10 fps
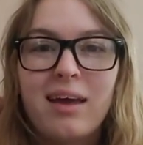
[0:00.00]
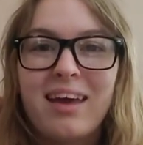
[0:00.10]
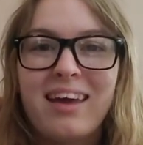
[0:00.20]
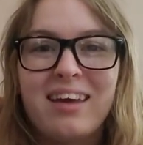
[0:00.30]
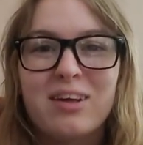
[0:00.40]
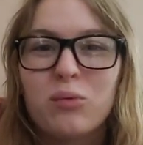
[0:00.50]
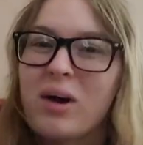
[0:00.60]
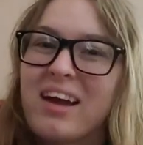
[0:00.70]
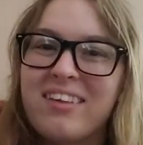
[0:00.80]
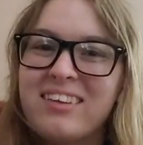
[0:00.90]
and why
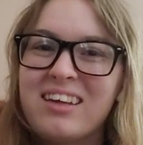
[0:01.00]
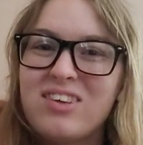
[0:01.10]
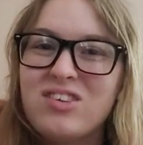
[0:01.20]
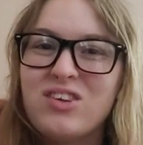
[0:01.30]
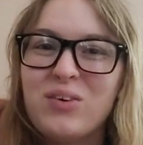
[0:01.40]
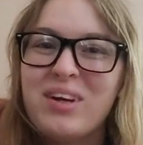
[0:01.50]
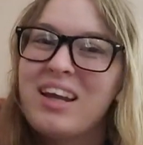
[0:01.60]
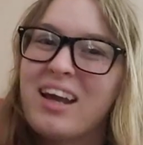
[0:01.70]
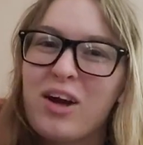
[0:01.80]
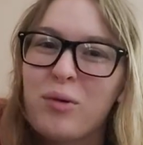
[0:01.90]
I think that you should do it,
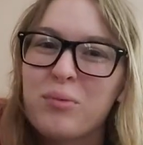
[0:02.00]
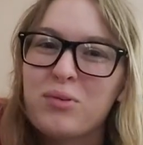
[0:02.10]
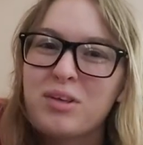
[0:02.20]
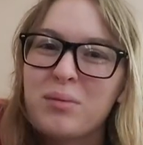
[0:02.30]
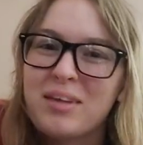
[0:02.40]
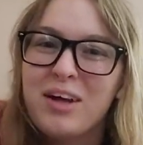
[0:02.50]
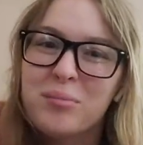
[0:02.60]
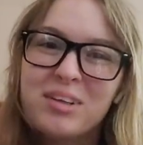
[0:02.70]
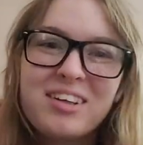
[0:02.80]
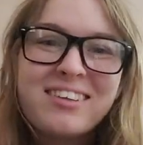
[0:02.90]
and I hope those tips helped.